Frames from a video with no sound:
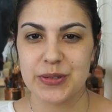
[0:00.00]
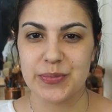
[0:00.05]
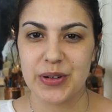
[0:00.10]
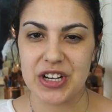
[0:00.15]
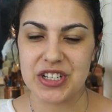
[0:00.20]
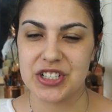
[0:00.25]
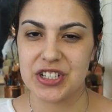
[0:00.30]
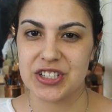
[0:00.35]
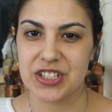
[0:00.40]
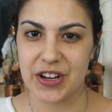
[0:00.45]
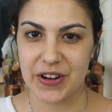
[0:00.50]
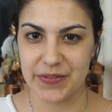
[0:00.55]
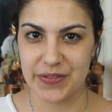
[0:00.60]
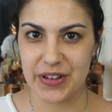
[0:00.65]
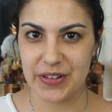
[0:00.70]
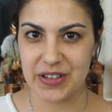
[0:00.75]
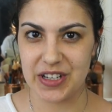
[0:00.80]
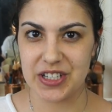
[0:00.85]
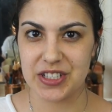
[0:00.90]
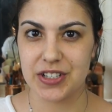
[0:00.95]
impressions on a
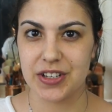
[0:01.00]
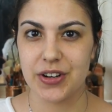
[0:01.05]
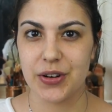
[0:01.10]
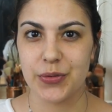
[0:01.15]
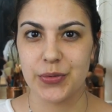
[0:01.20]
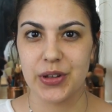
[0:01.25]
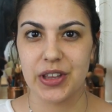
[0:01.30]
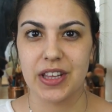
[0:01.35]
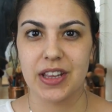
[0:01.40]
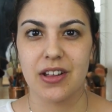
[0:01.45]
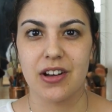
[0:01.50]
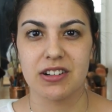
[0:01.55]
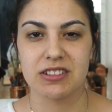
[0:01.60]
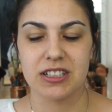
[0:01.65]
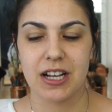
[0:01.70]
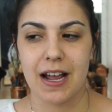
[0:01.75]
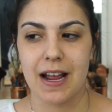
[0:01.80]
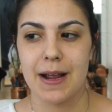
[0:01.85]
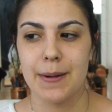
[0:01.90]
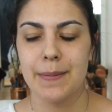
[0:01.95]
foundation in a really long
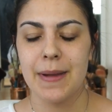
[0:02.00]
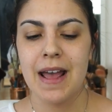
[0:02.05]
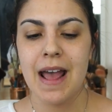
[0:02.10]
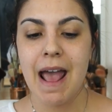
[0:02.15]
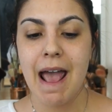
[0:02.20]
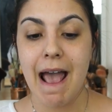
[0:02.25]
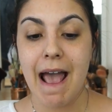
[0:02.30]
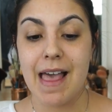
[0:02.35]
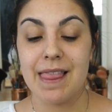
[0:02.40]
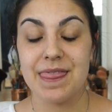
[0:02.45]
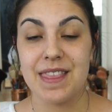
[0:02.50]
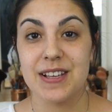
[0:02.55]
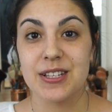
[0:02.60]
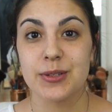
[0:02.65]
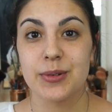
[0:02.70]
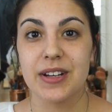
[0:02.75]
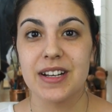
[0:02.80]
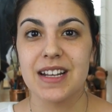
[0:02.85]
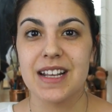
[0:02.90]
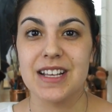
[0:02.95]
time and
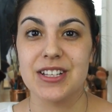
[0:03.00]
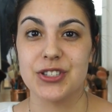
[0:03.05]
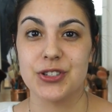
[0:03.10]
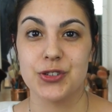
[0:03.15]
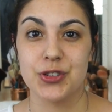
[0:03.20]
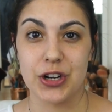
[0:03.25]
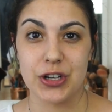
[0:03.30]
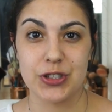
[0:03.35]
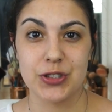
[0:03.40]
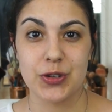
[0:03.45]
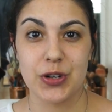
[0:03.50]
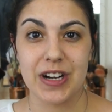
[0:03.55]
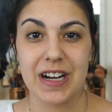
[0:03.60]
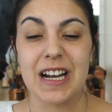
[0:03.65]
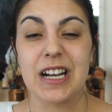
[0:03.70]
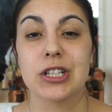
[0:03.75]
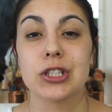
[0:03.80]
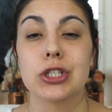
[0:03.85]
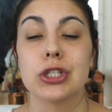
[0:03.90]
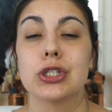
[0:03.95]
this one is drugstore
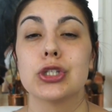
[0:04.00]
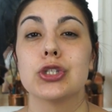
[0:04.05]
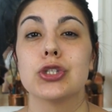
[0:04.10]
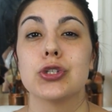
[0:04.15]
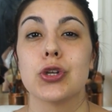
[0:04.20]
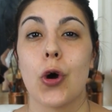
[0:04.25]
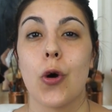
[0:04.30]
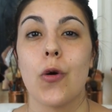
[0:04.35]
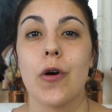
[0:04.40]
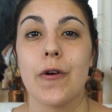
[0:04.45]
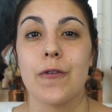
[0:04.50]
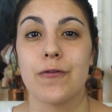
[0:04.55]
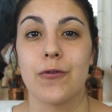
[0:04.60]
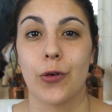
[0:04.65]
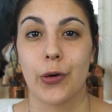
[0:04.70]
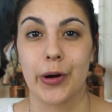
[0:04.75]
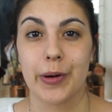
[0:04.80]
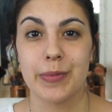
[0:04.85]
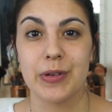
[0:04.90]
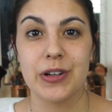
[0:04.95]
and it's so
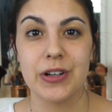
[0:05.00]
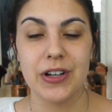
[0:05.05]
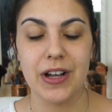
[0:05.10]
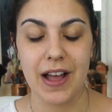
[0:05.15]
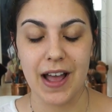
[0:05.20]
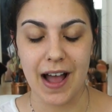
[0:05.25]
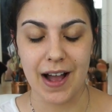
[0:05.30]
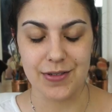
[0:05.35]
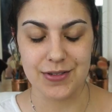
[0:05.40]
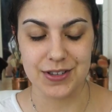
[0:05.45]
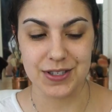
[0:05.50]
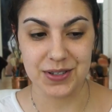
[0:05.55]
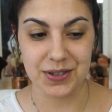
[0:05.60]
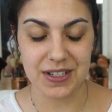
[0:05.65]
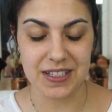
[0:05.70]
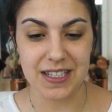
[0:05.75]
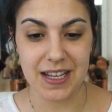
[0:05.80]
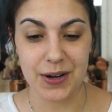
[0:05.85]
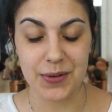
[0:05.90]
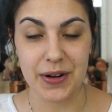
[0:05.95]
affordable. I was so
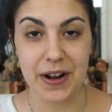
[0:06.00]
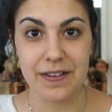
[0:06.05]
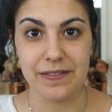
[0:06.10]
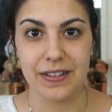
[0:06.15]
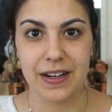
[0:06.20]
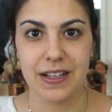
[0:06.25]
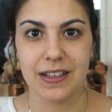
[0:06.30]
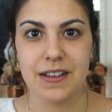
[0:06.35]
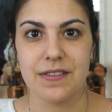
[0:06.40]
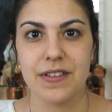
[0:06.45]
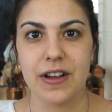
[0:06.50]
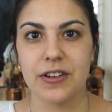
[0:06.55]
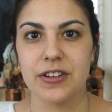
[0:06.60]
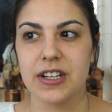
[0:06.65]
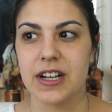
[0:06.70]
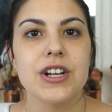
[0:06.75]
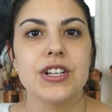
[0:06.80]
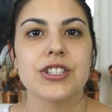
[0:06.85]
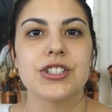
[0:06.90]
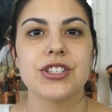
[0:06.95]
excited when I finally
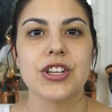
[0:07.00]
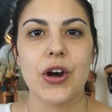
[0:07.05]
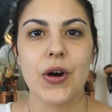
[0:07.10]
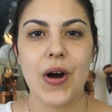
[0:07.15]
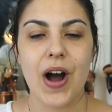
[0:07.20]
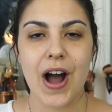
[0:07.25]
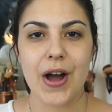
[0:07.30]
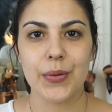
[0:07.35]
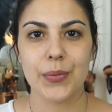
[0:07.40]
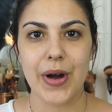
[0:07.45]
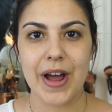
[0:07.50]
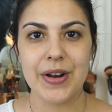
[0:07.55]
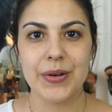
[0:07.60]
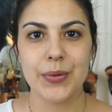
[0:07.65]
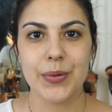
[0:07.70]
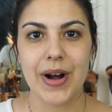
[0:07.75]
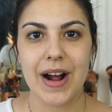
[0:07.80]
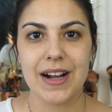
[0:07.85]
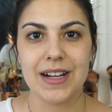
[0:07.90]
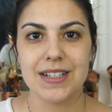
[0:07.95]
found it. So on Wet
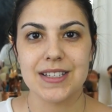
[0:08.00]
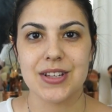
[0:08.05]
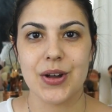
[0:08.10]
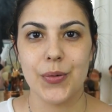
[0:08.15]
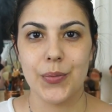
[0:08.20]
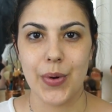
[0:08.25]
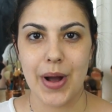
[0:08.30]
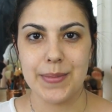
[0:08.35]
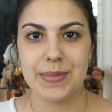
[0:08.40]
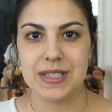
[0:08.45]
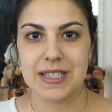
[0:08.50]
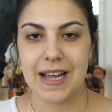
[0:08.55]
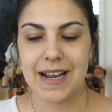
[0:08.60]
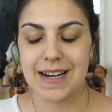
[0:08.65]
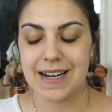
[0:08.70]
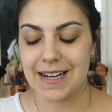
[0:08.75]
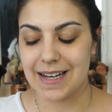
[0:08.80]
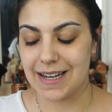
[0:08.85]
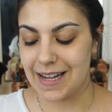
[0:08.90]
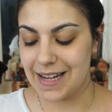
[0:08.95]
n Wild's
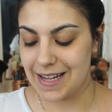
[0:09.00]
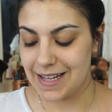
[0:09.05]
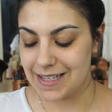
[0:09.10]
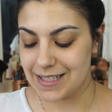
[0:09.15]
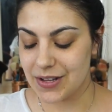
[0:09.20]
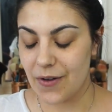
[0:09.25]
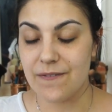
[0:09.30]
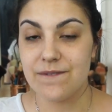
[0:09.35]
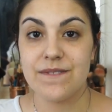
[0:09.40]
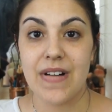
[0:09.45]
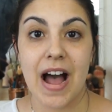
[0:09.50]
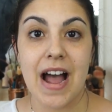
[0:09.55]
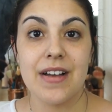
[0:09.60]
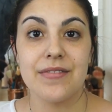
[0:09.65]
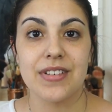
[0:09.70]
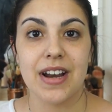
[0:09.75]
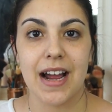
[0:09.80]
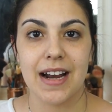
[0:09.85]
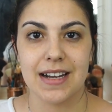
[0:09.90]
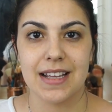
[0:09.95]
website it is
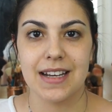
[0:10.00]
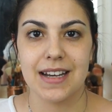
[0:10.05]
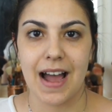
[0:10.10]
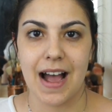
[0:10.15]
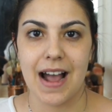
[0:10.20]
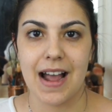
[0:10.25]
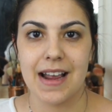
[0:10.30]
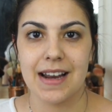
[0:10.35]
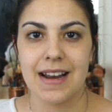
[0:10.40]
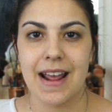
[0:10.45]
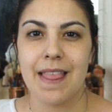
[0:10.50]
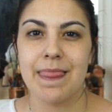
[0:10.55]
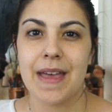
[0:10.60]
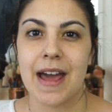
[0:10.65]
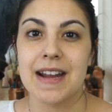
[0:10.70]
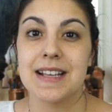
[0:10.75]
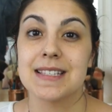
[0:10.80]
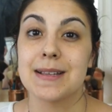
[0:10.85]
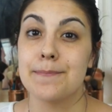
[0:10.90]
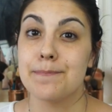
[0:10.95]
$5.99 and
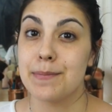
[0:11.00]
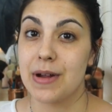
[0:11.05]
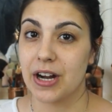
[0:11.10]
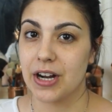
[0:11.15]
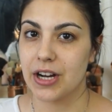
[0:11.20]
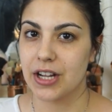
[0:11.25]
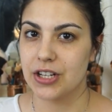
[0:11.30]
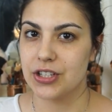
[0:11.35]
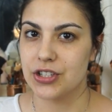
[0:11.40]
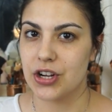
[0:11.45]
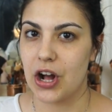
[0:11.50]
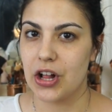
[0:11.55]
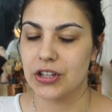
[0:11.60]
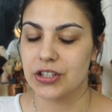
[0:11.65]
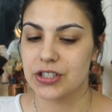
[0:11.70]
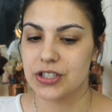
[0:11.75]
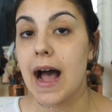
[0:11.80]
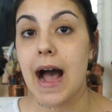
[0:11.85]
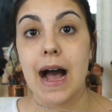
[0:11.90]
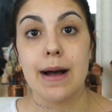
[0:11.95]
that is American
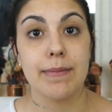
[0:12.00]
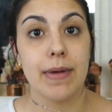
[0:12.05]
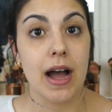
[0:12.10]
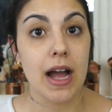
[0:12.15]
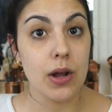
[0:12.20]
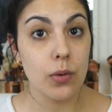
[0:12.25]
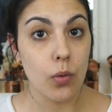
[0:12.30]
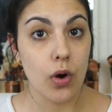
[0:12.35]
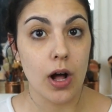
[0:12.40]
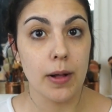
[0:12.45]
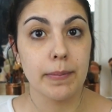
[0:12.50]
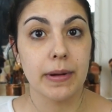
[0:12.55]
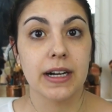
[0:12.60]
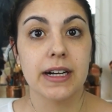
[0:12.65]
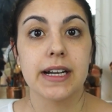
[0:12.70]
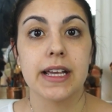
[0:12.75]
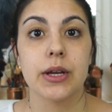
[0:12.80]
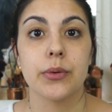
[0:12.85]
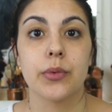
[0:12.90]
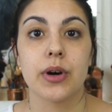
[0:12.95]
dollars. At my
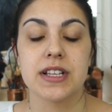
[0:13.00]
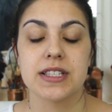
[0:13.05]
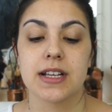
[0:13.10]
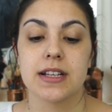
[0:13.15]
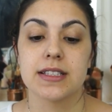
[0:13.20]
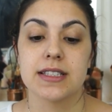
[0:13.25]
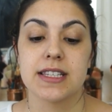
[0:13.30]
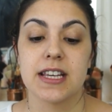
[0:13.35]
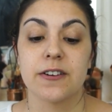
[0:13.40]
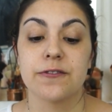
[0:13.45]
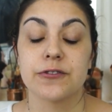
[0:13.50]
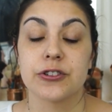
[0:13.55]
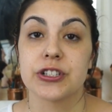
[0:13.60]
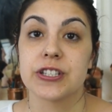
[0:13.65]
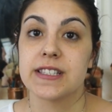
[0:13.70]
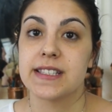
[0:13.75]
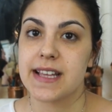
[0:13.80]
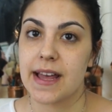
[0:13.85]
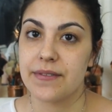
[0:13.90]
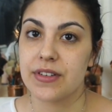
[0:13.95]
Walmart it was on sale for
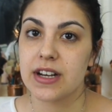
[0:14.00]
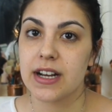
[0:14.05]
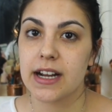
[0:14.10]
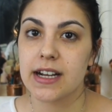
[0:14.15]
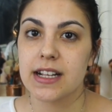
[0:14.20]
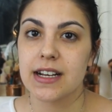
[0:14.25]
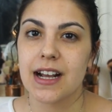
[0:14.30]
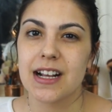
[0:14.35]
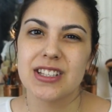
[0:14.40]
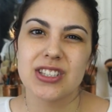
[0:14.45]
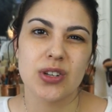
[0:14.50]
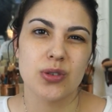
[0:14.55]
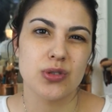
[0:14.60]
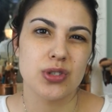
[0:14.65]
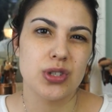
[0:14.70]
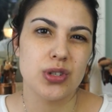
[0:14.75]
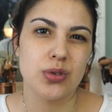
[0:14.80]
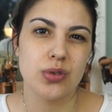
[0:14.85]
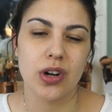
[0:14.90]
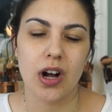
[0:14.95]
$7.99 so
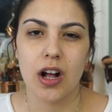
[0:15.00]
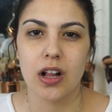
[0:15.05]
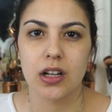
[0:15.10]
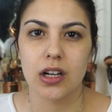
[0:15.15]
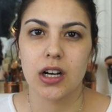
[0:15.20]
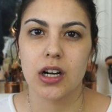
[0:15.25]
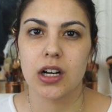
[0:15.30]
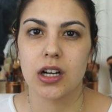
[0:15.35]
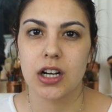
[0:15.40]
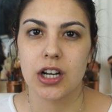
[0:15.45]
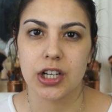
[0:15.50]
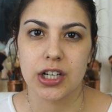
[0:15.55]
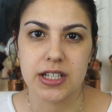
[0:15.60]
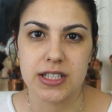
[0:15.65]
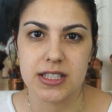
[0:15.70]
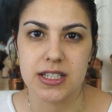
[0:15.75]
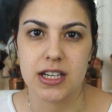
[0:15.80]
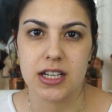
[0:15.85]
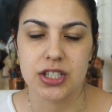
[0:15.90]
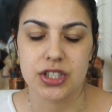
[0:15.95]
$2
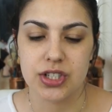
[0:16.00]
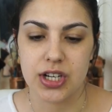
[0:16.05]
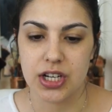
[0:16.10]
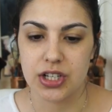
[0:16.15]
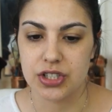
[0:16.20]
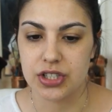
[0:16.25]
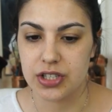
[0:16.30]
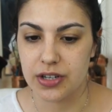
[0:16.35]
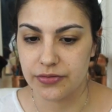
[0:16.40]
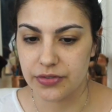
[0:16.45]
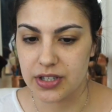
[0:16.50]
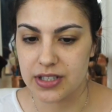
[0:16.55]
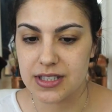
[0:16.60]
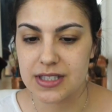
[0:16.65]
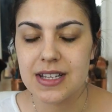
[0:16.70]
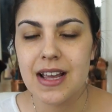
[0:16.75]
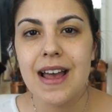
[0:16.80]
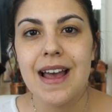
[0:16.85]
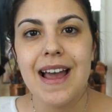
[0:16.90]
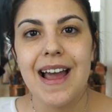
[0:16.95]
currency exchange
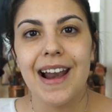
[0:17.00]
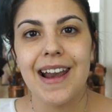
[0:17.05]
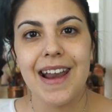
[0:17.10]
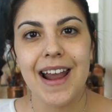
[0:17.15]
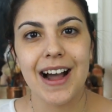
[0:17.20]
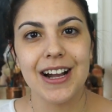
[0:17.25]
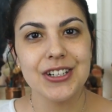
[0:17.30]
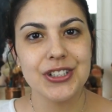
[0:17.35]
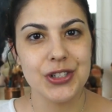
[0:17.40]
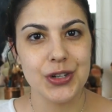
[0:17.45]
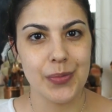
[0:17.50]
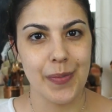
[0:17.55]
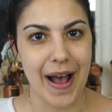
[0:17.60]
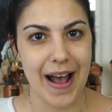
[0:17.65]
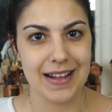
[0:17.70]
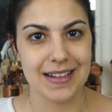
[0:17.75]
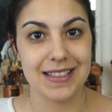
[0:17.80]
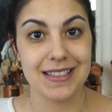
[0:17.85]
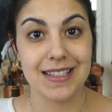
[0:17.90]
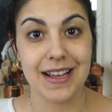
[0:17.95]
difference. Not too
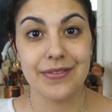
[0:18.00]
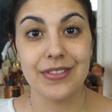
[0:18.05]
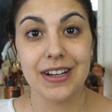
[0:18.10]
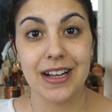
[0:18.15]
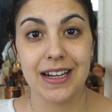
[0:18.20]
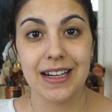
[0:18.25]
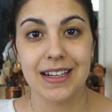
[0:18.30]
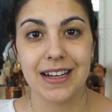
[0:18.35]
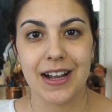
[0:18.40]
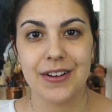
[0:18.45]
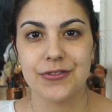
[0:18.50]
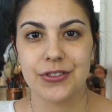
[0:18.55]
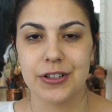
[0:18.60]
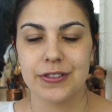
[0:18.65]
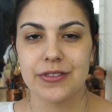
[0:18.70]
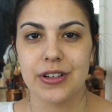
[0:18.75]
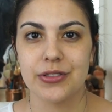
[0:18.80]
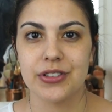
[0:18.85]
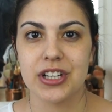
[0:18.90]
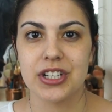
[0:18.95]
bad. $7.99 for
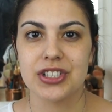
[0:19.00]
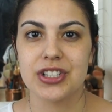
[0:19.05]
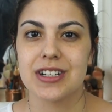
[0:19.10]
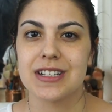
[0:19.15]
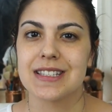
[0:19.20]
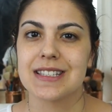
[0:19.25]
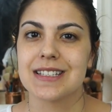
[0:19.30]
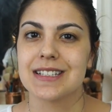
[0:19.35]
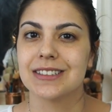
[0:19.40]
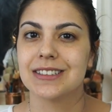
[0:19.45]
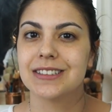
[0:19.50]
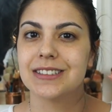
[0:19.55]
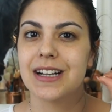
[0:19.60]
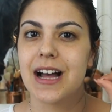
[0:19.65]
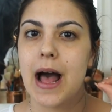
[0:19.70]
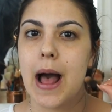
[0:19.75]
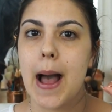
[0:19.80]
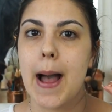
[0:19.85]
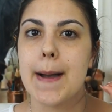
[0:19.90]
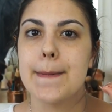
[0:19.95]
a foundation is
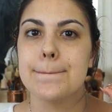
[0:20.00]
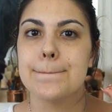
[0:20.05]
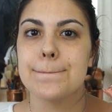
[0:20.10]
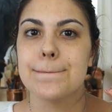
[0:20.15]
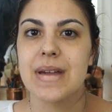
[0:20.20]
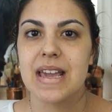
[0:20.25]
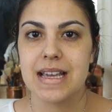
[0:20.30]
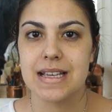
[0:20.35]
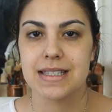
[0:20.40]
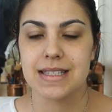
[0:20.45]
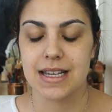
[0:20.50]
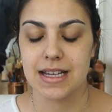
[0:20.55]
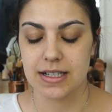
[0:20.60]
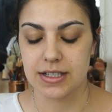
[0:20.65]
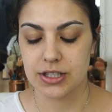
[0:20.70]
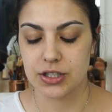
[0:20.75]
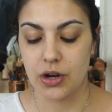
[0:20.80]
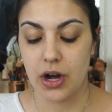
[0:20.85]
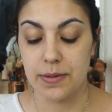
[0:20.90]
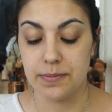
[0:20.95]
still
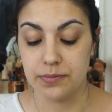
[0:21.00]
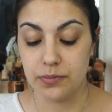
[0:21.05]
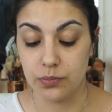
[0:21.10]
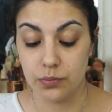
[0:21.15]
amazing so I